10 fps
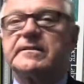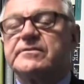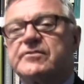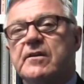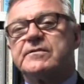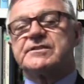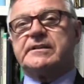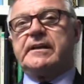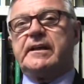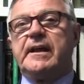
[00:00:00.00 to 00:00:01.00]
of
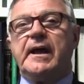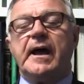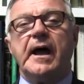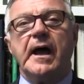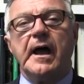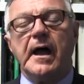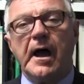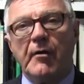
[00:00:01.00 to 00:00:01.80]
controversy uh,